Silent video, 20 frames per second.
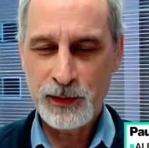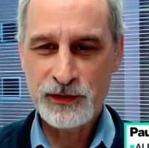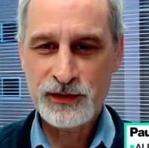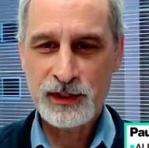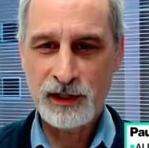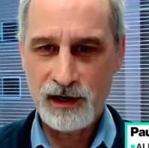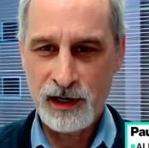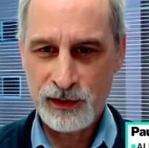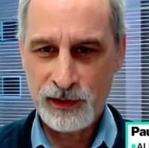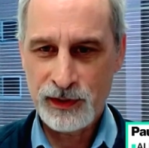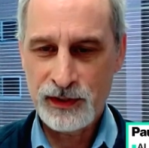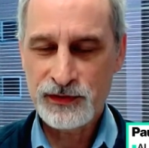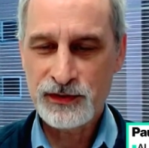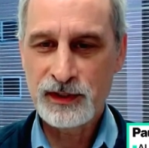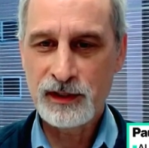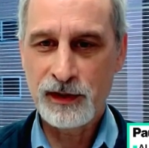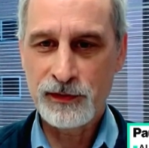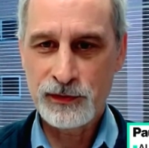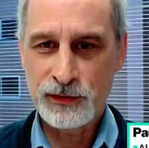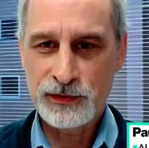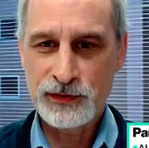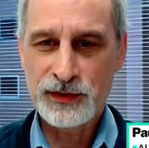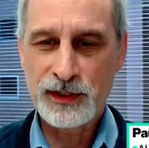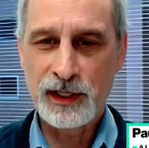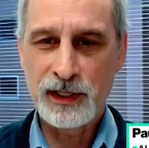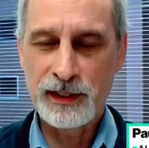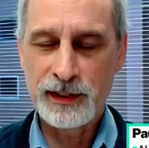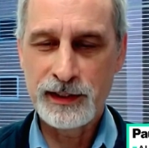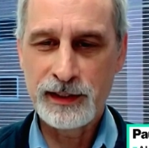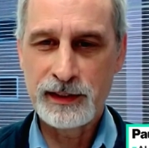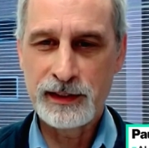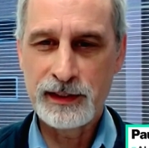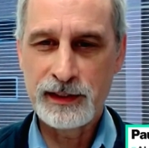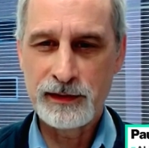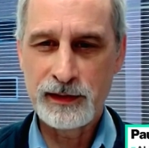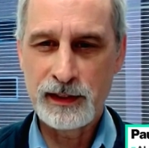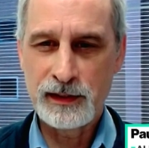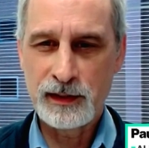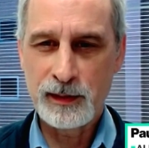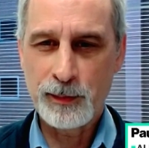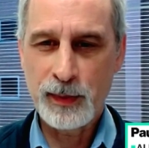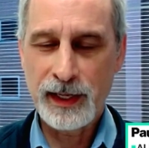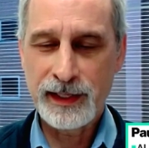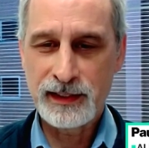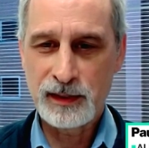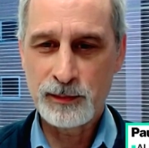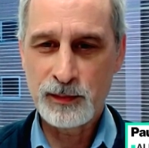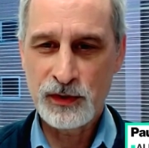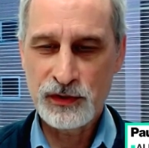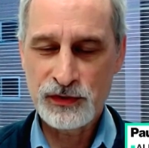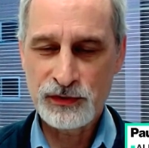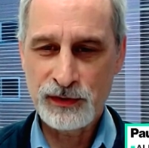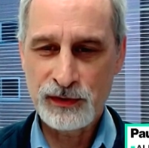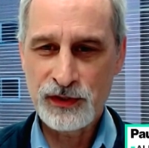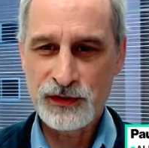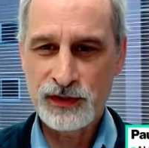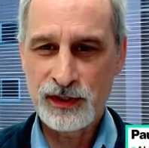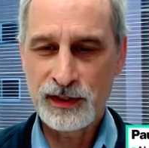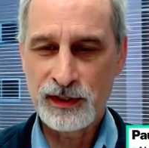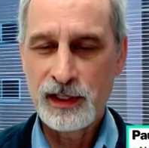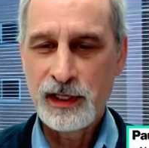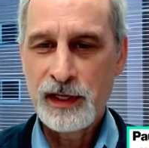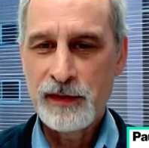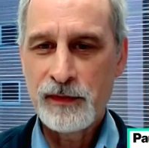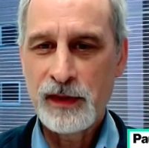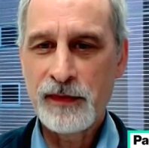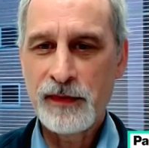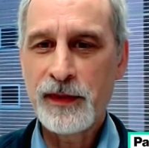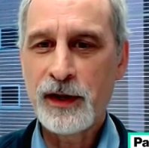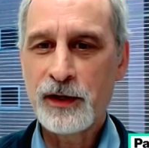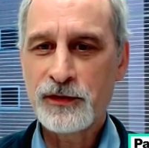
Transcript: US Congress and others in the Biden administration that they're